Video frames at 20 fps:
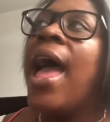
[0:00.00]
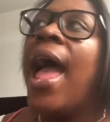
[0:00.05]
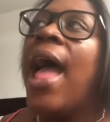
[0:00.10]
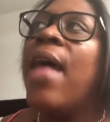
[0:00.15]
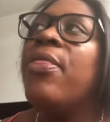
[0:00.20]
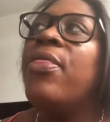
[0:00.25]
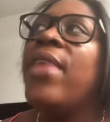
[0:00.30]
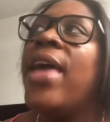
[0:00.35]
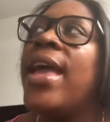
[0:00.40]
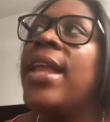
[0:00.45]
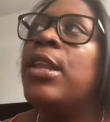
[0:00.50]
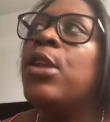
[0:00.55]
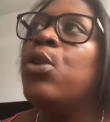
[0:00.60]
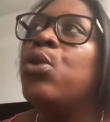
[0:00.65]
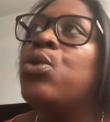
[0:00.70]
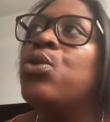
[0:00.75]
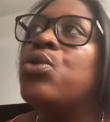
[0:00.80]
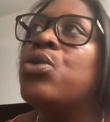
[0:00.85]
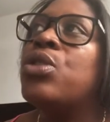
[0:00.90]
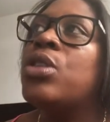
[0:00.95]
And then
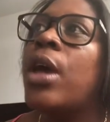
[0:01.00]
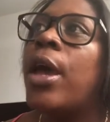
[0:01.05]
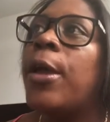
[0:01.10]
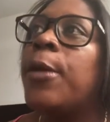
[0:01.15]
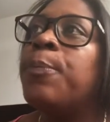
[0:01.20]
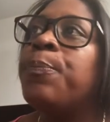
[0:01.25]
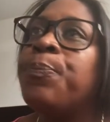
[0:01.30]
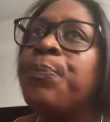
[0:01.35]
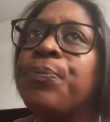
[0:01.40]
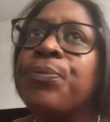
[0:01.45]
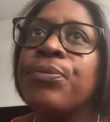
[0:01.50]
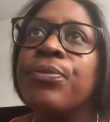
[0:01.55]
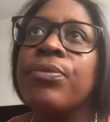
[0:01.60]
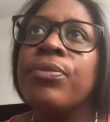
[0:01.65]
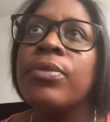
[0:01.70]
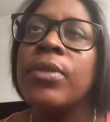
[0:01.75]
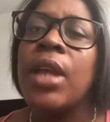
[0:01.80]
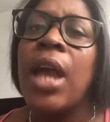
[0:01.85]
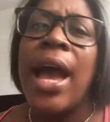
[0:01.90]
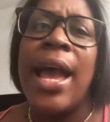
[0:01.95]
also
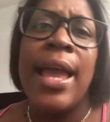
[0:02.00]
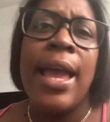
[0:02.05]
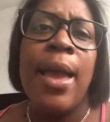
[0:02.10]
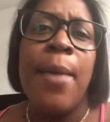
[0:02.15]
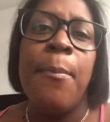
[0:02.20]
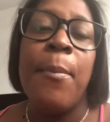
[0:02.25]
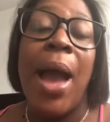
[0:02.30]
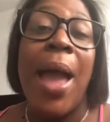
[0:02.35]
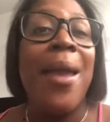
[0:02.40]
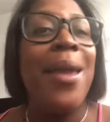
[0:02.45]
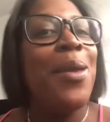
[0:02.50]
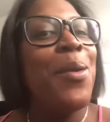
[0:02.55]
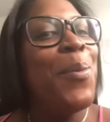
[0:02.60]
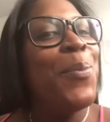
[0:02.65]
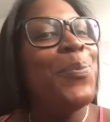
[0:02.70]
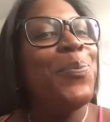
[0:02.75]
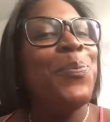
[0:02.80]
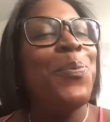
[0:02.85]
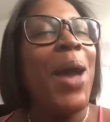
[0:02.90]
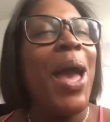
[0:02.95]

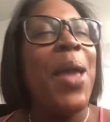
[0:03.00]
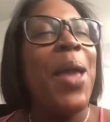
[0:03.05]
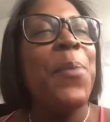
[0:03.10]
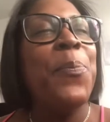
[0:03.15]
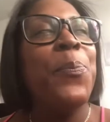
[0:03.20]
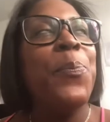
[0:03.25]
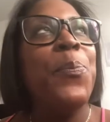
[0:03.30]
my